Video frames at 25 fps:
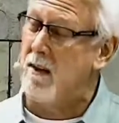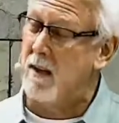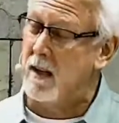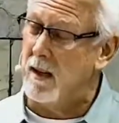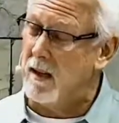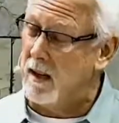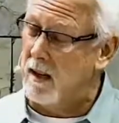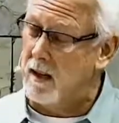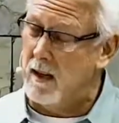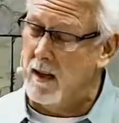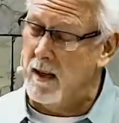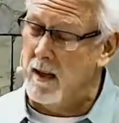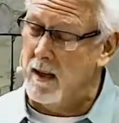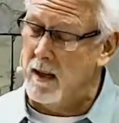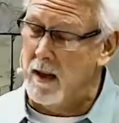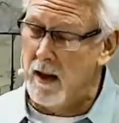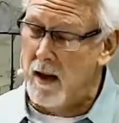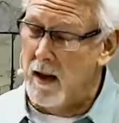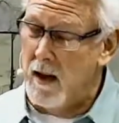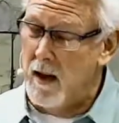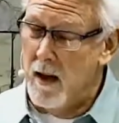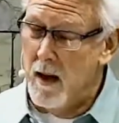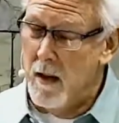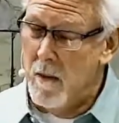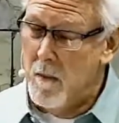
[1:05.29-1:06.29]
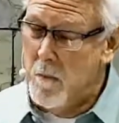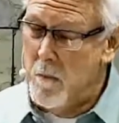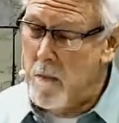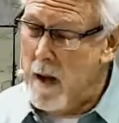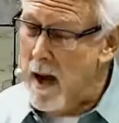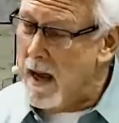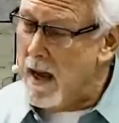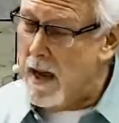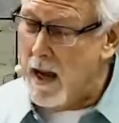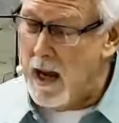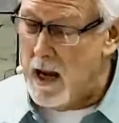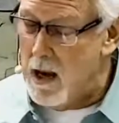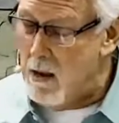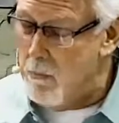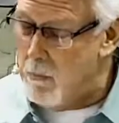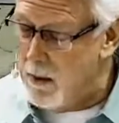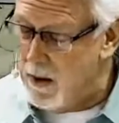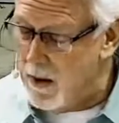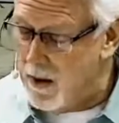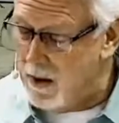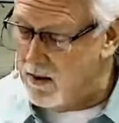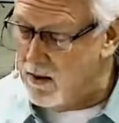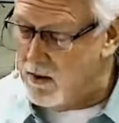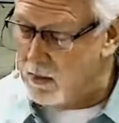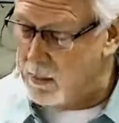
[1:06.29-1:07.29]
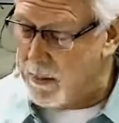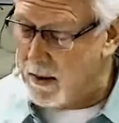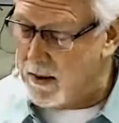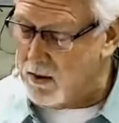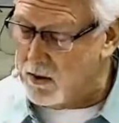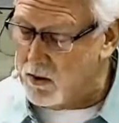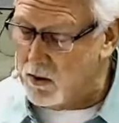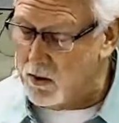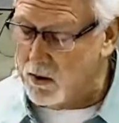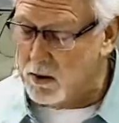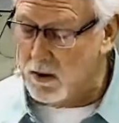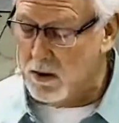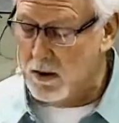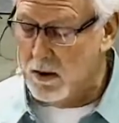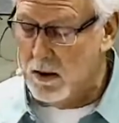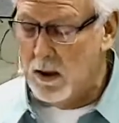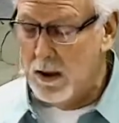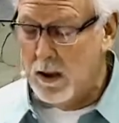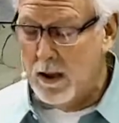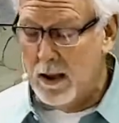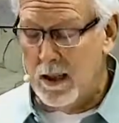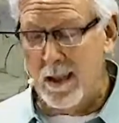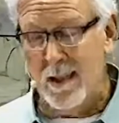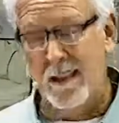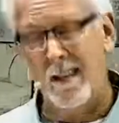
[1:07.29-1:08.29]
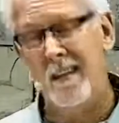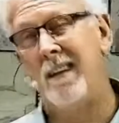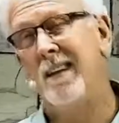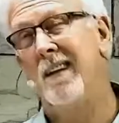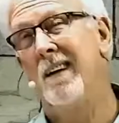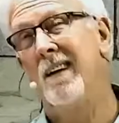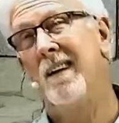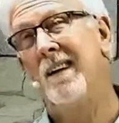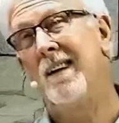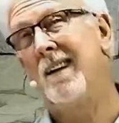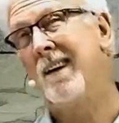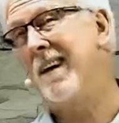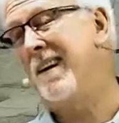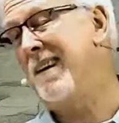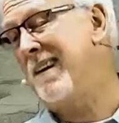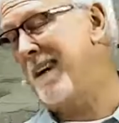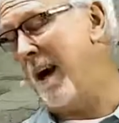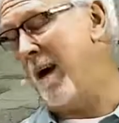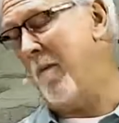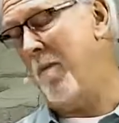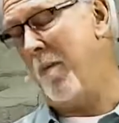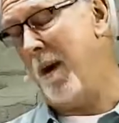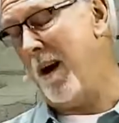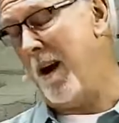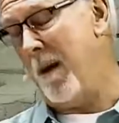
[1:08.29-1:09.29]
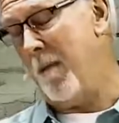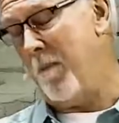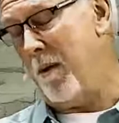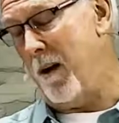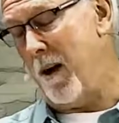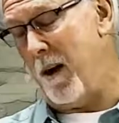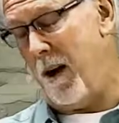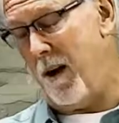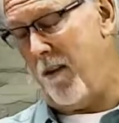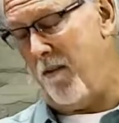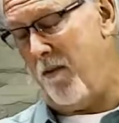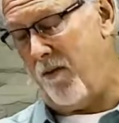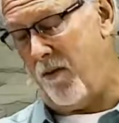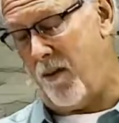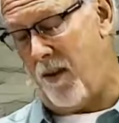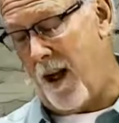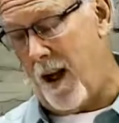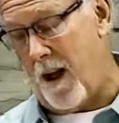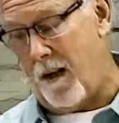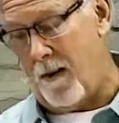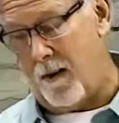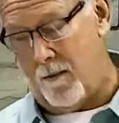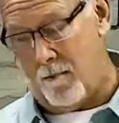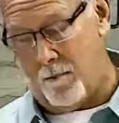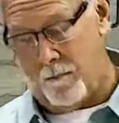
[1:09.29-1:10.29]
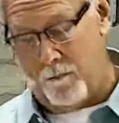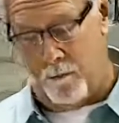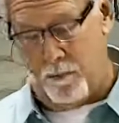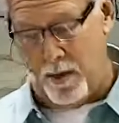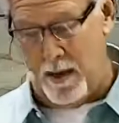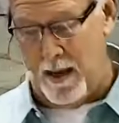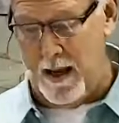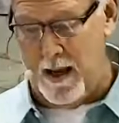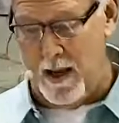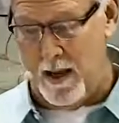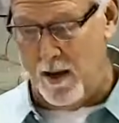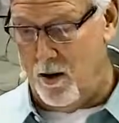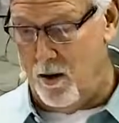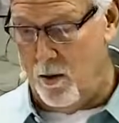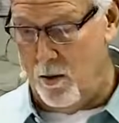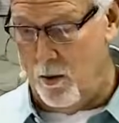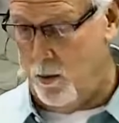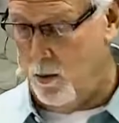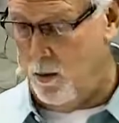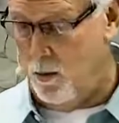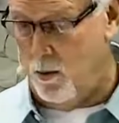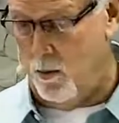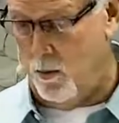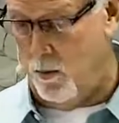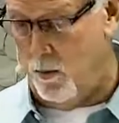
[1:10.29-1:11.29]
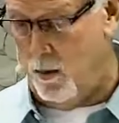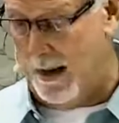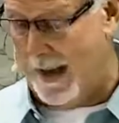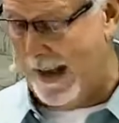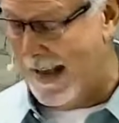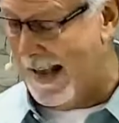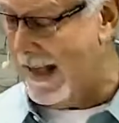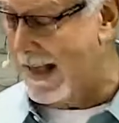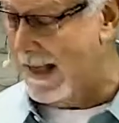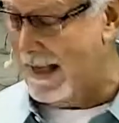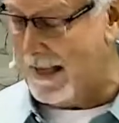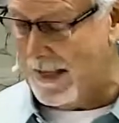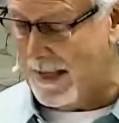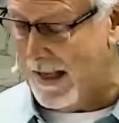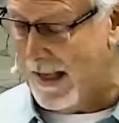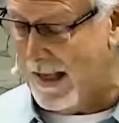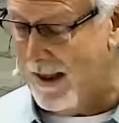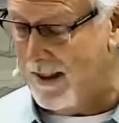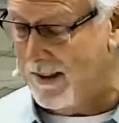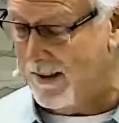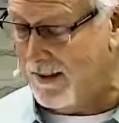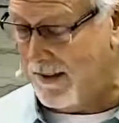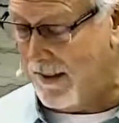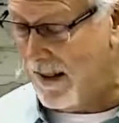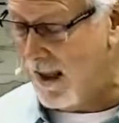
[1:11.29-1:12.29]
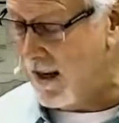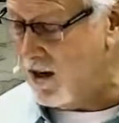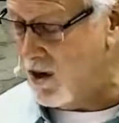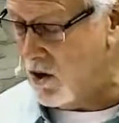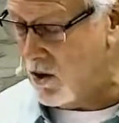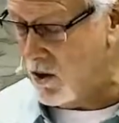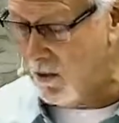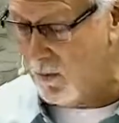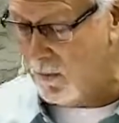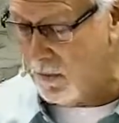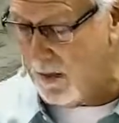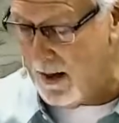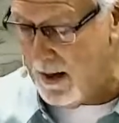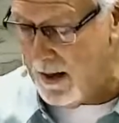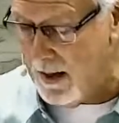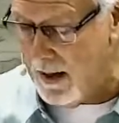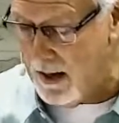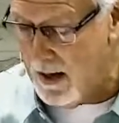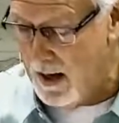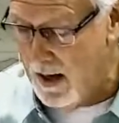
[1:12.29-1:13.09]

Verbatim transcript: He didn't make anybody special. He didn't condemn anybody for not being who he thinks they should be.